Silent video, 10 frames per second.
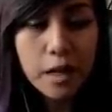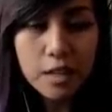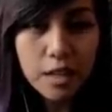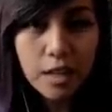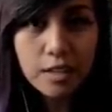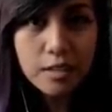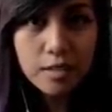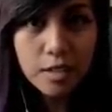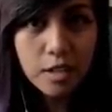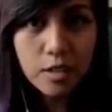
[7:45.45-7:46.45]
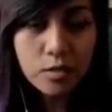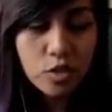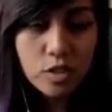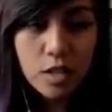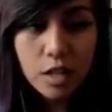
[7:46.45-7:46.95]
Again, you know,
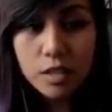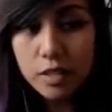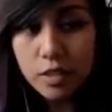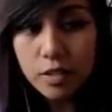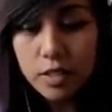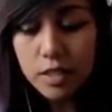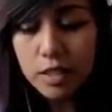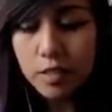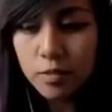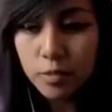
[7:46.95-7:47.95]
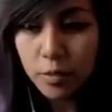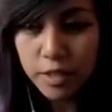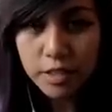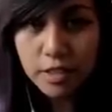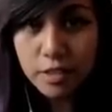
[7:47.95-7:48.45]
just got a little greedy,
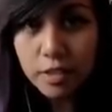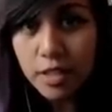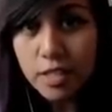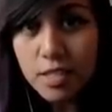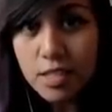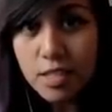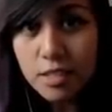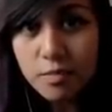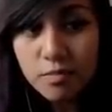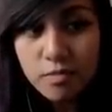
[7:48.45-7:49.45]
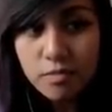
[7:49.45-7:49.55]
went a little crazy.